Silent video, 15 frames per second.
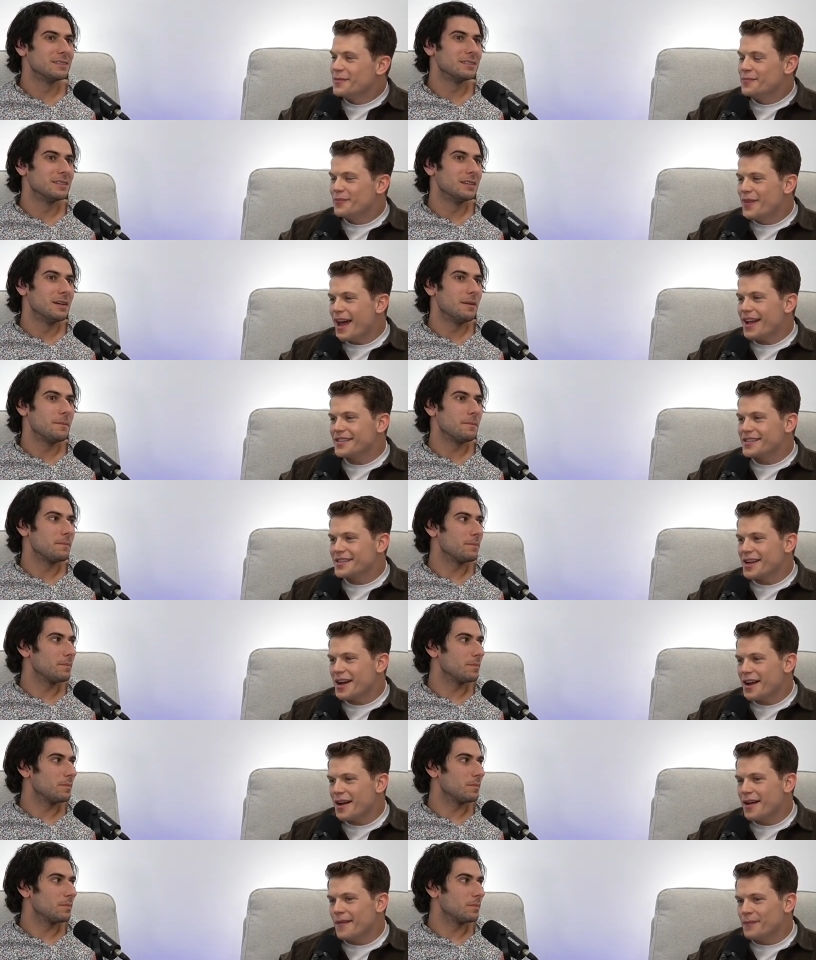Speaker 1: That's
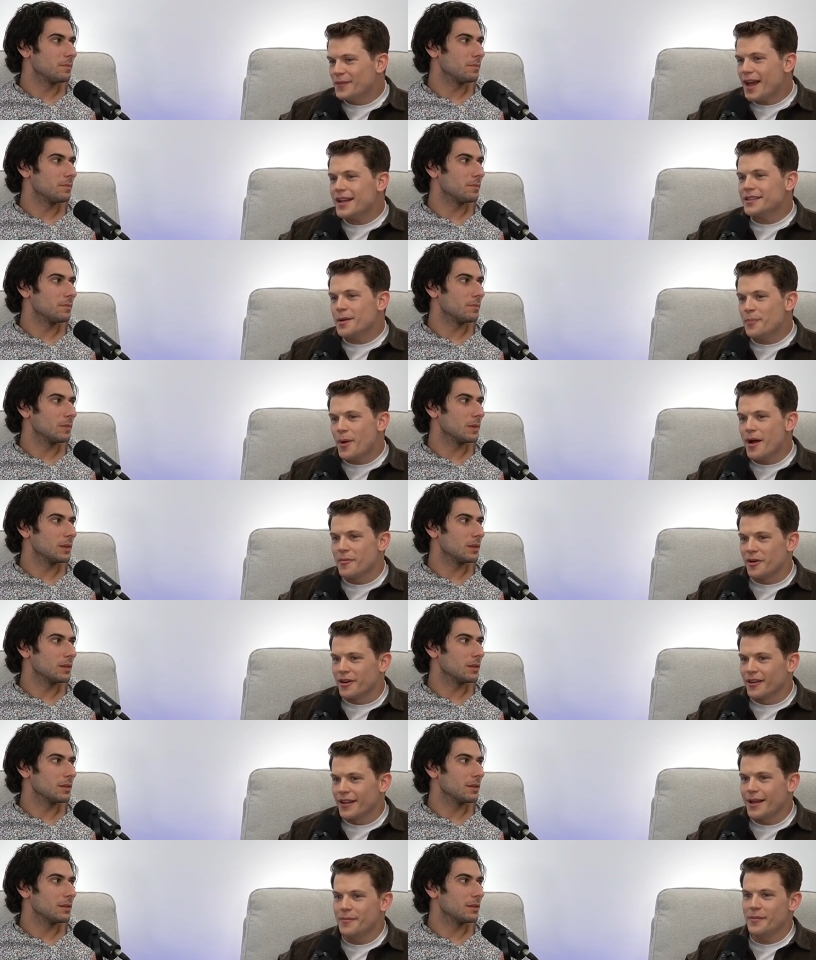uh that's a
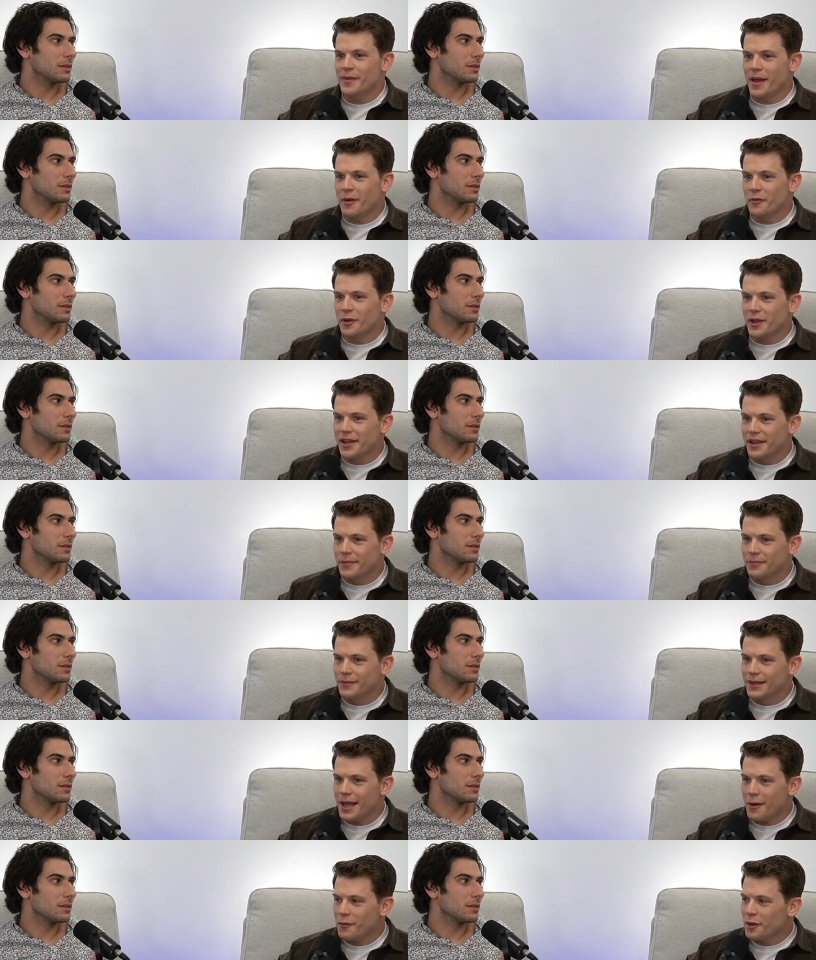bummer. That that really
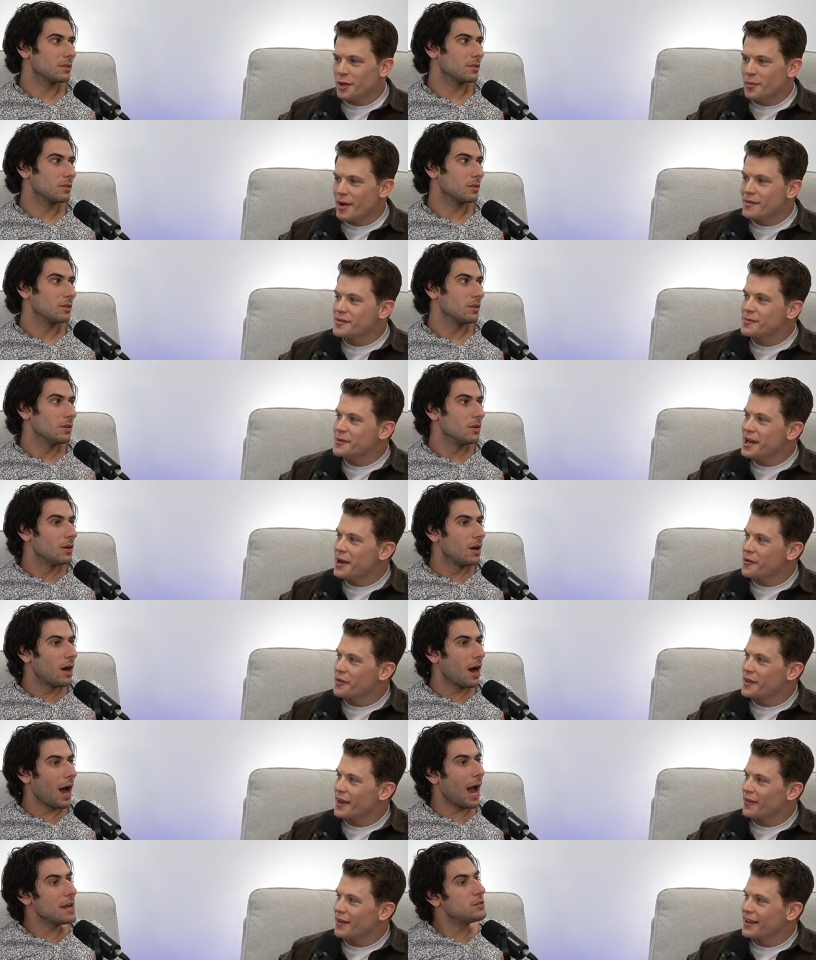that really bums me
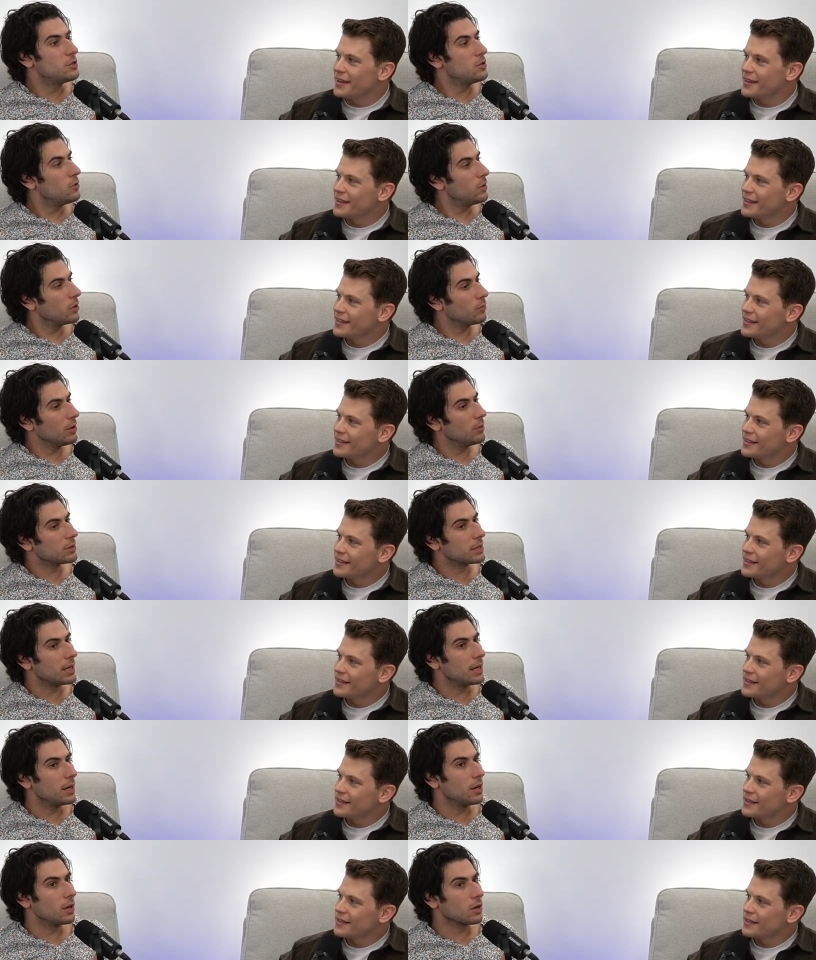out. That I do agree with
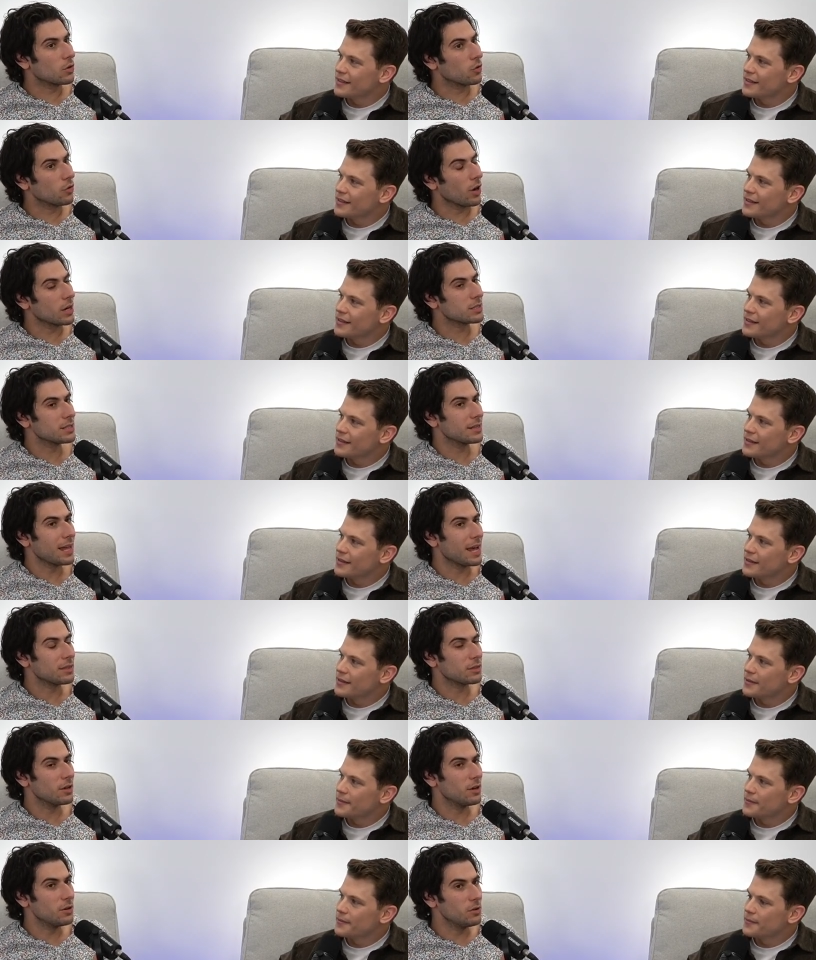the crux of
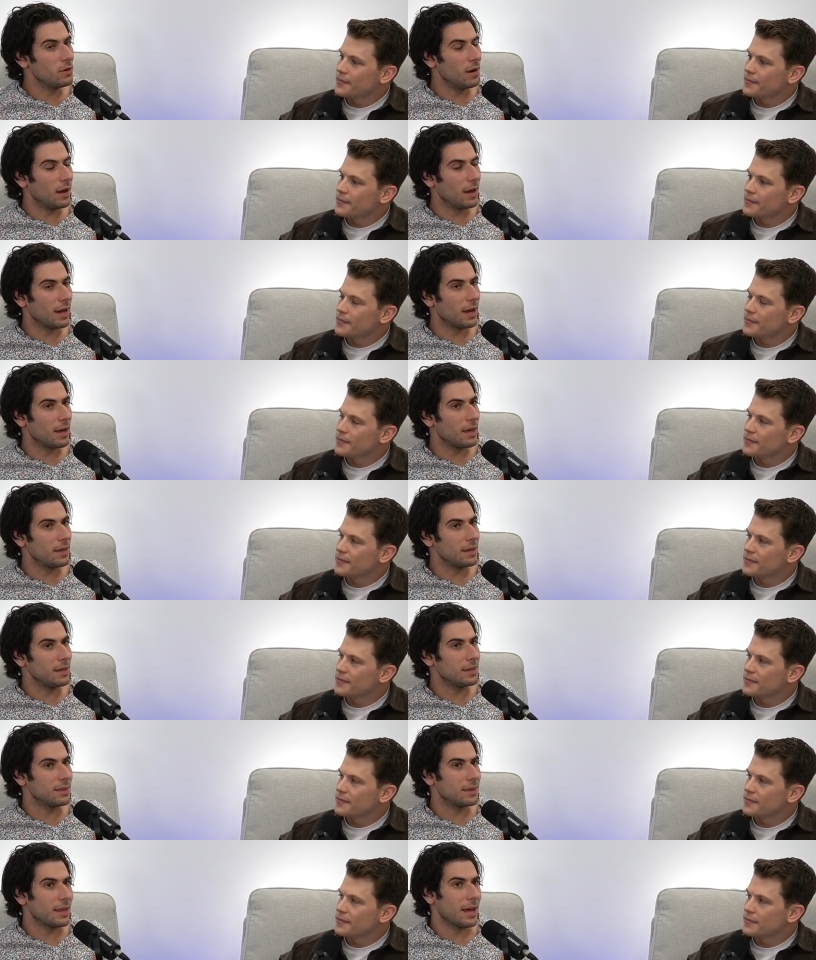
Speaker 2: that though, uh,
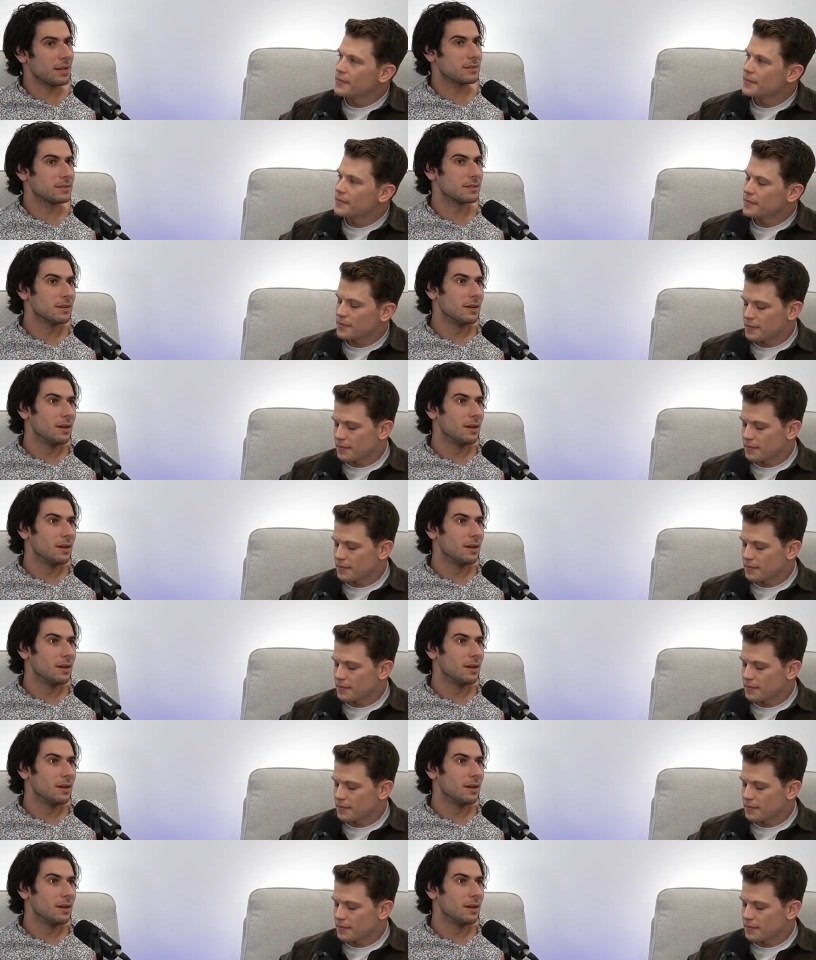in that